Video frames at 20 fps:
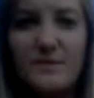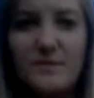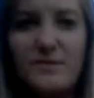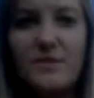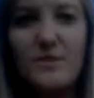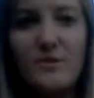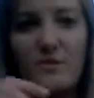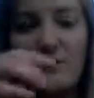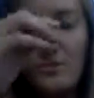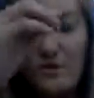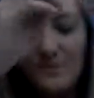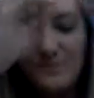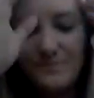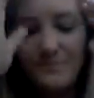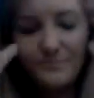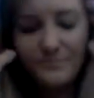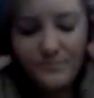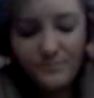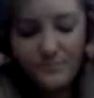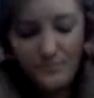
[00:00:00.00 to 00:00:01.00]
So
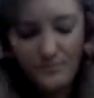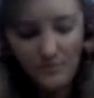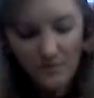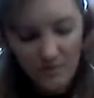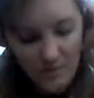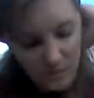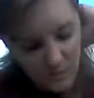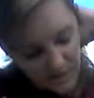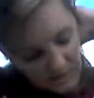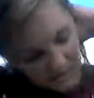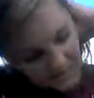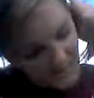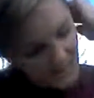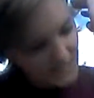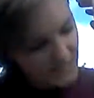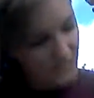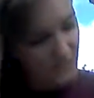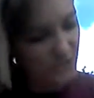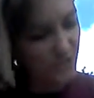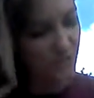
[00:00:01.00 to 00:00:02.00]
when the kids